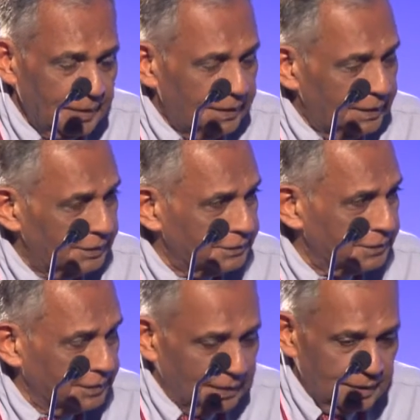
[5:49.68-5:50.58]

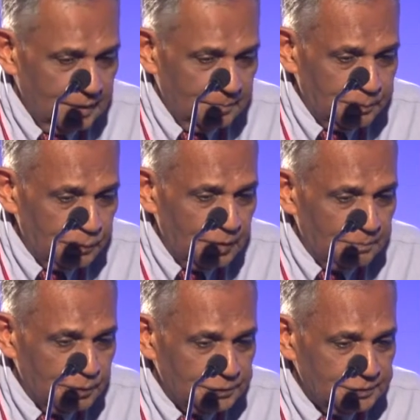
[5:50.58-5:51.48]
Its approval
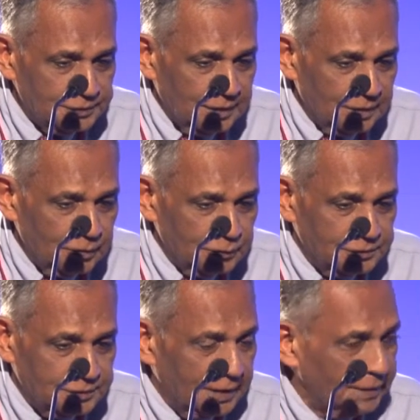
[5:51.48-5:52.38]
process
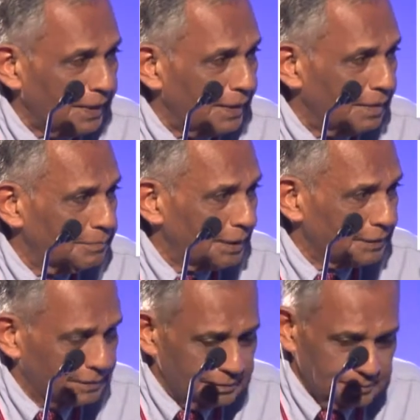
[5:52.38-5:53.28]
includes the entire cabinet.
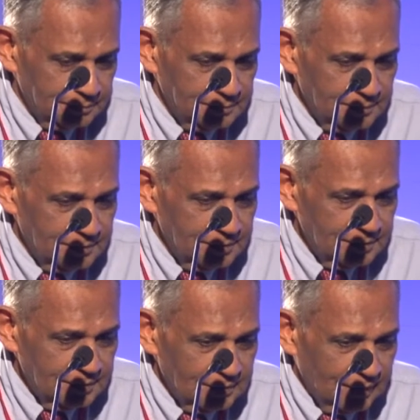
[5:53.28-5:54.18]

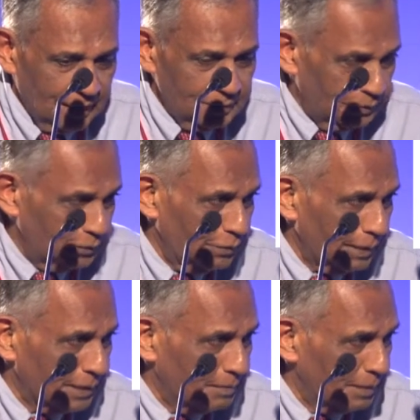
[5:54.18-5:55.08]
I don't know
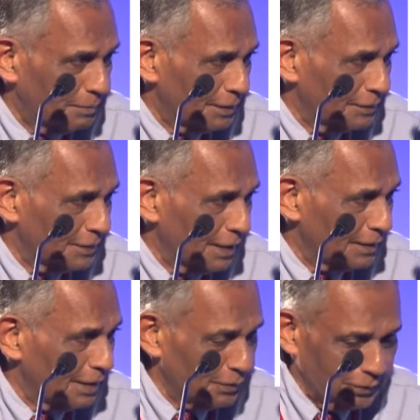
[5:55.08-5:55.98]
what amendments
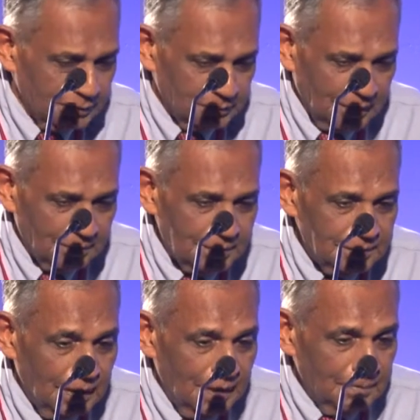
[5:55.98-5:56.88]
are now going to
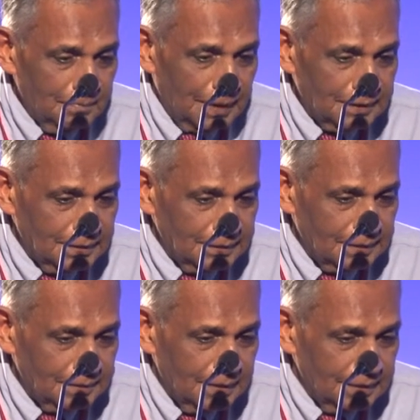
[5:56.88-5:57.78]
happen, but
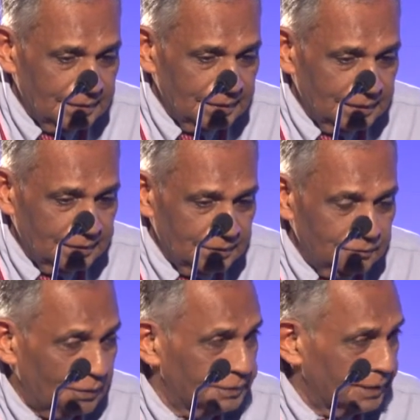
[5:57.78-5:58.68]
it
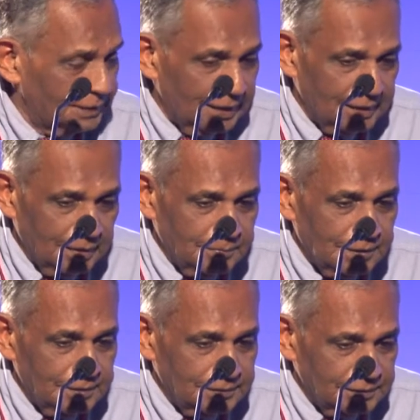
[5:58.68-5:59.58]
involves the entire
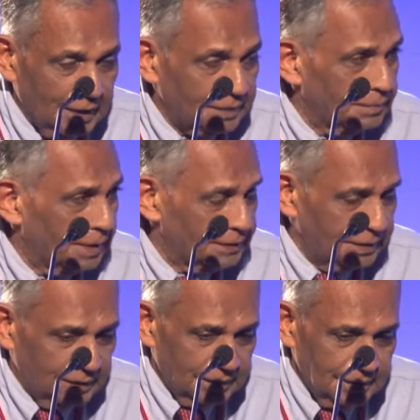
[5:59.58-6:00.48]
cabinet chaired by
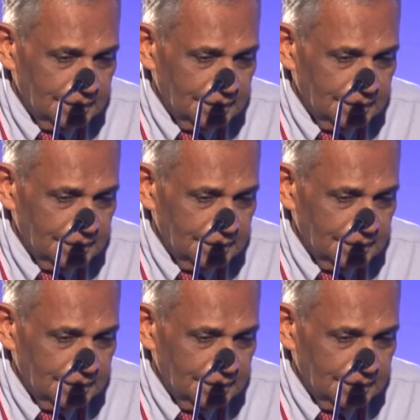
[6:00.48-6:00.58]
the